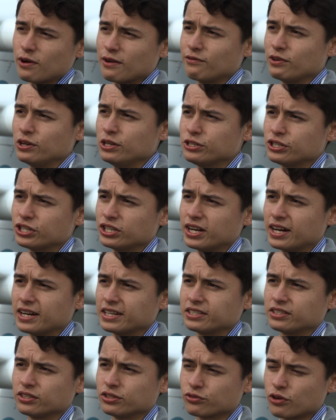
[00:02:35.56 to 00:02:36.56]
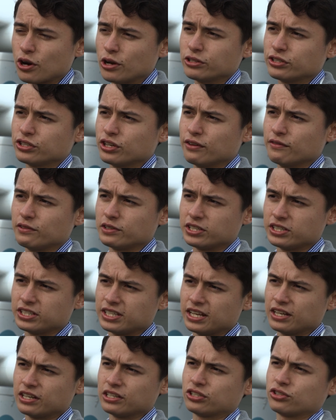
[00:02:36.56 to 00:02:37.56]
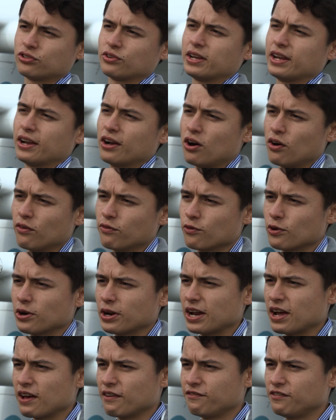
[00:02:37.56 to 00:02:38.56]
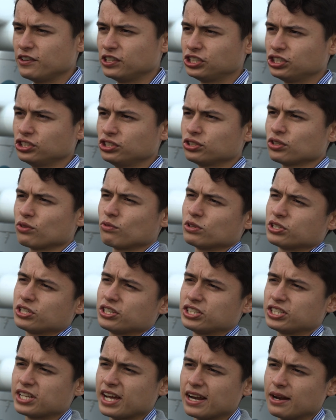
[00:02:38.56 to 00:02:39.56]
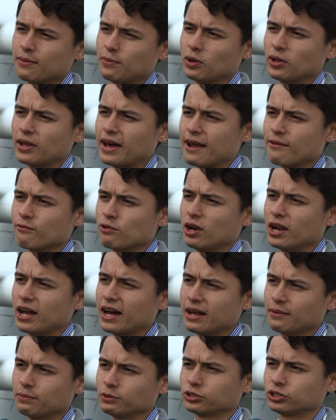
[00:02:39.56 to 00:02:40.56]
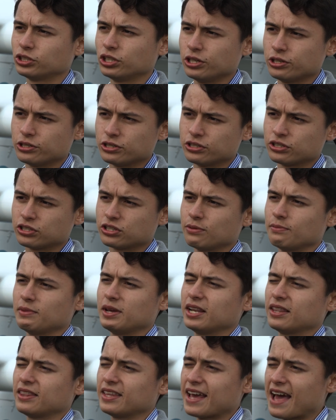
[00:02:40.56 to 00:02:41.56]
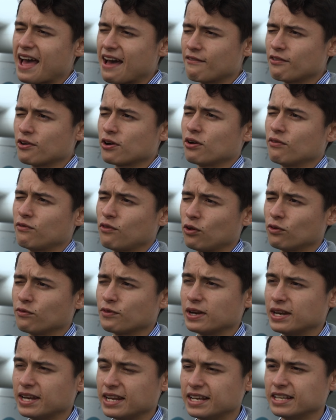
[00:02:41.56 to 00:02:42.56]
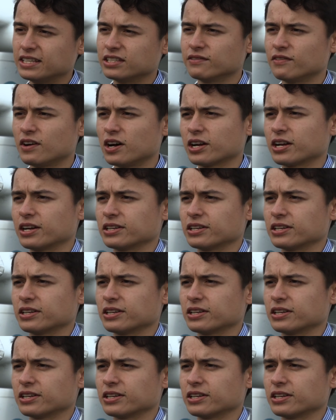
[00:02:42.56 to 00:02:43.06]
revolutionise the drone services industry, offering efficient, sustainable and reliable solutions to meet the ever-evolving needs of our